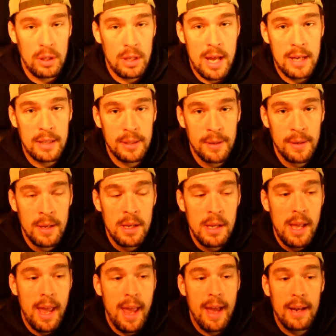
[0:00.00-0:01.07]
a lot
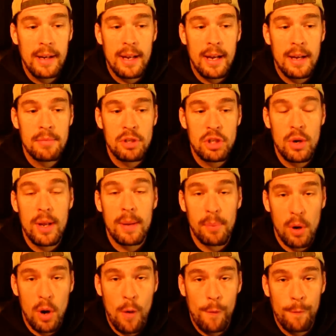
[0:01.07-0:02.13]
and uh, shooting
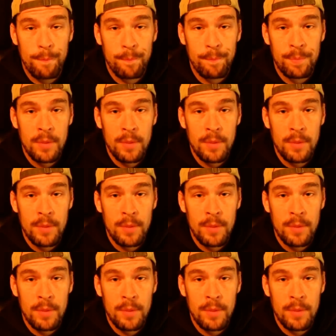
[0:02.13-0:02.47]
prone.